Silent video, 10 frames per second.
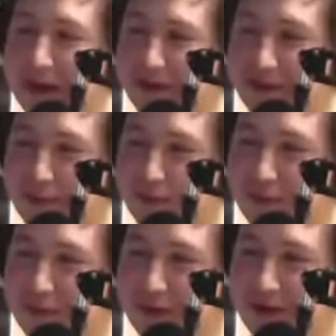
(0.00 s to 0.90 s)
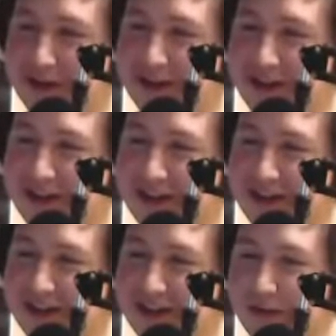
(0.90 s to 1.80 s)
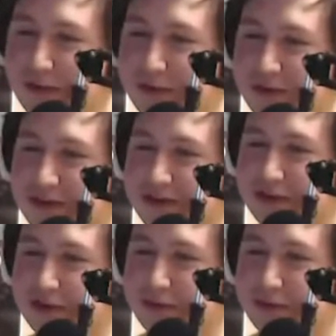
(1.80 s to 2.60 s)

cool, but I would always choose Persona.